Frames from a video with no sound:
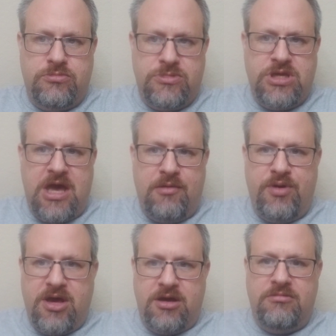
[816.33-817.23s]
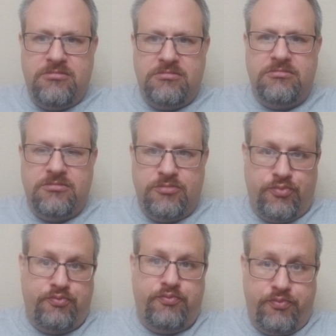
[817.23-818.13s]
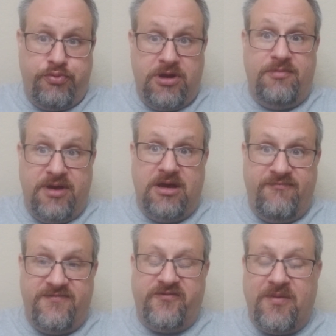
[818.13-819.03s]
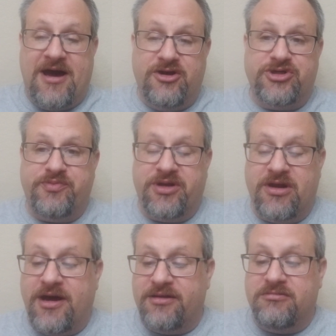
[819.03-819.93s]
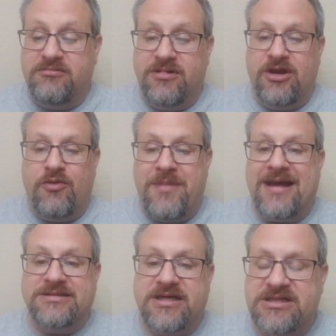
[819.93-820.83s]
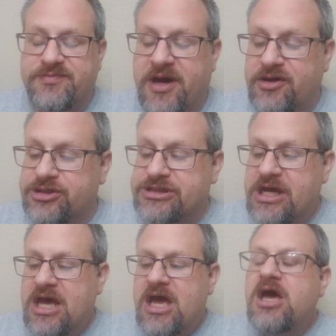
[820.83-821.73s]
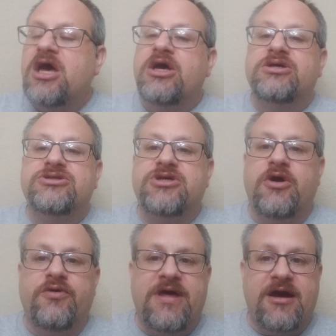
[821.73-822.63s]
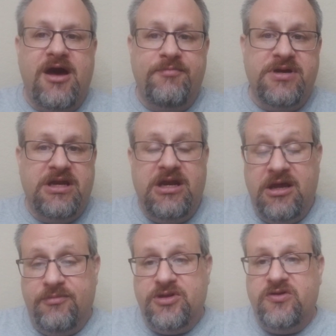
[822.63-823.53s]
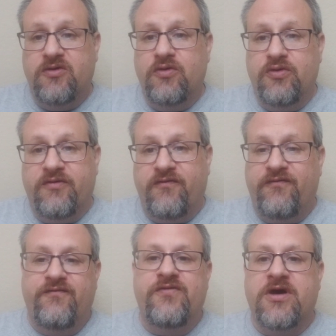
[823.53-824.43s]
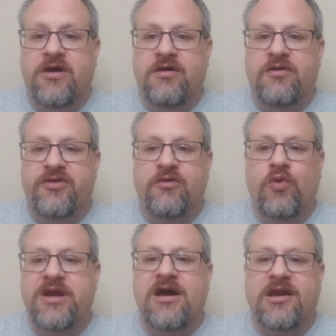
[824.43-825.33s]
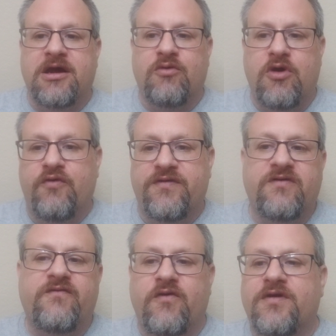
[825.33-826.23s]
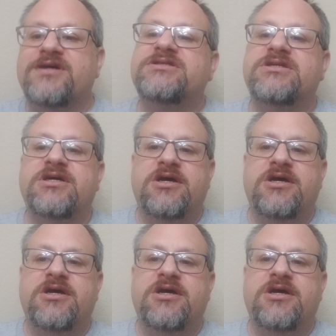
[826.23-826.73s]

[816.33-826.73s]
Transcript: yay big, pretty big spiders, but not, man-sized spiders. So they accompanied him to the woodcutting grove in the forest,